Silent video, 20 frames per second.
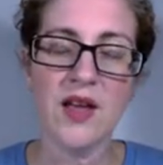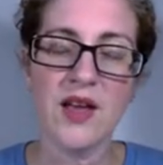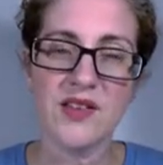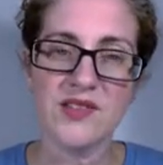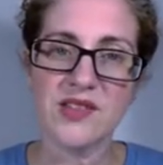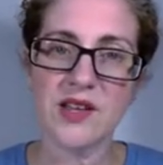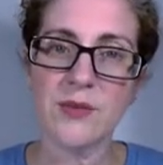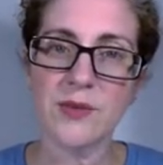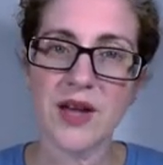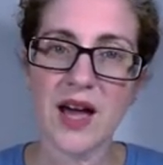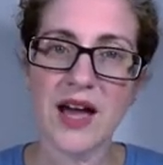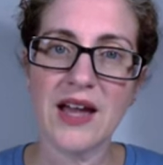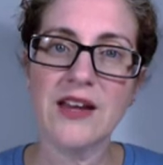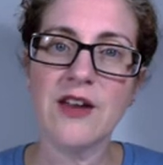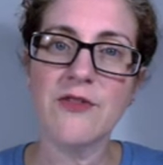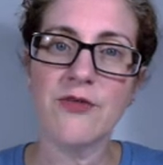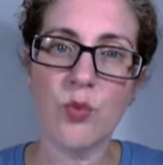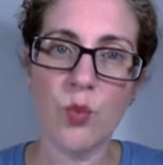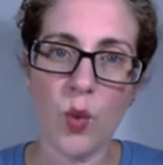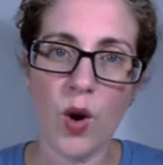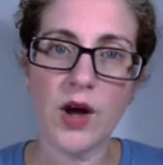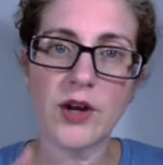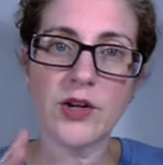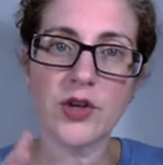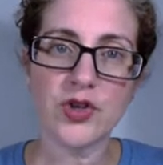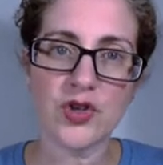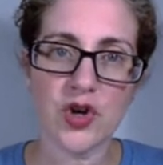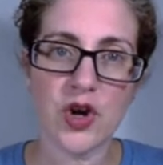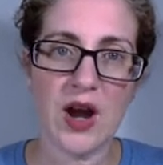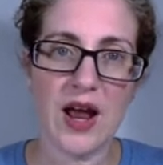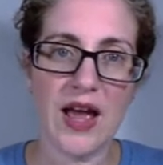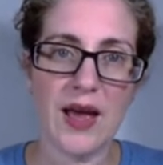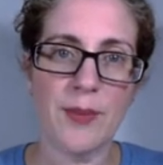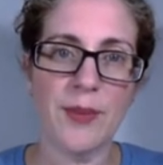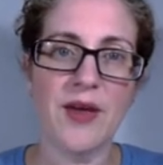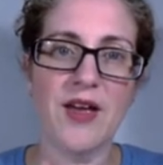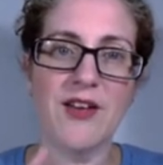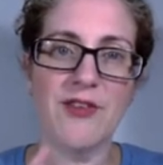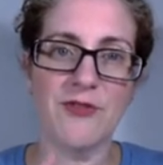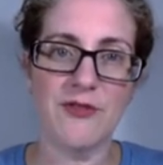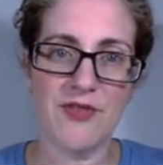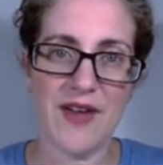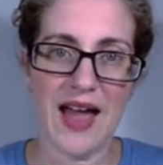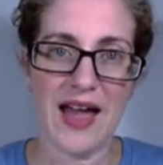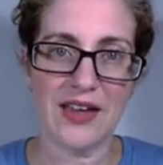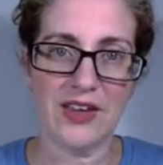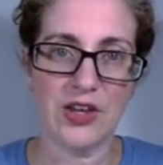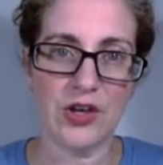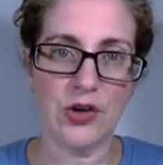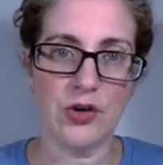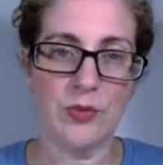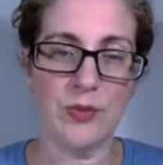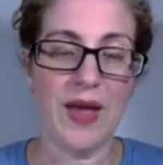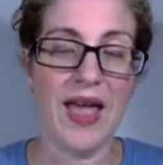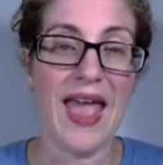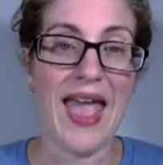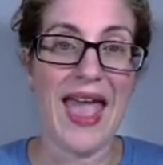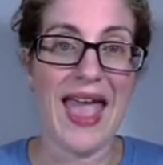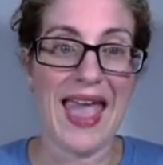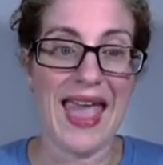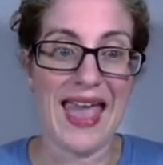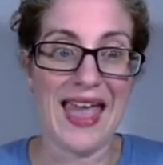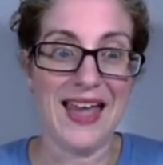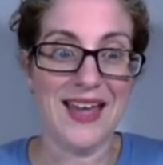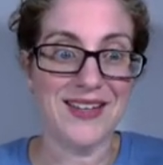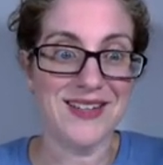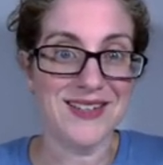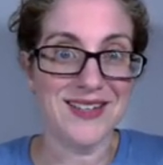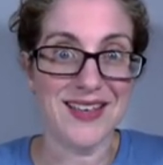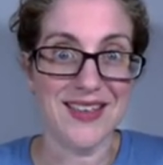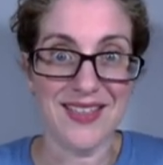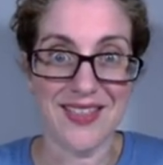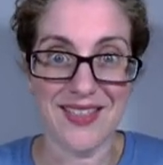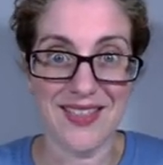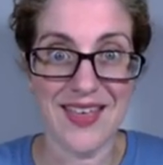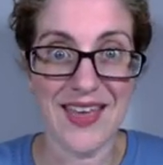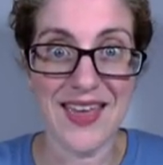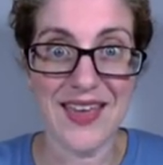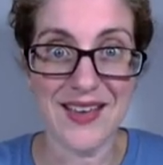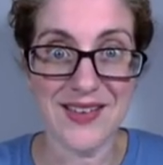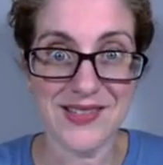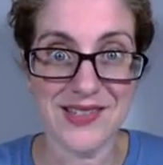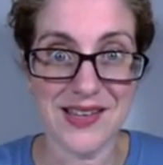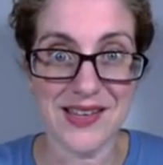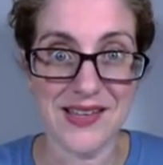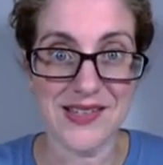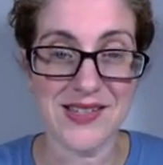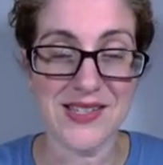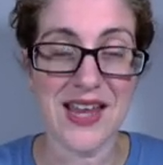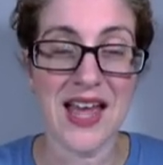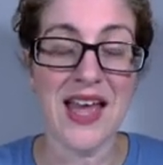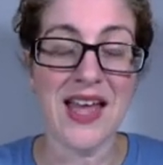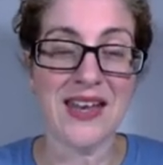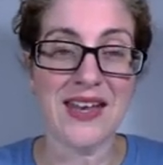Some kind of water trap vacuum and they exist.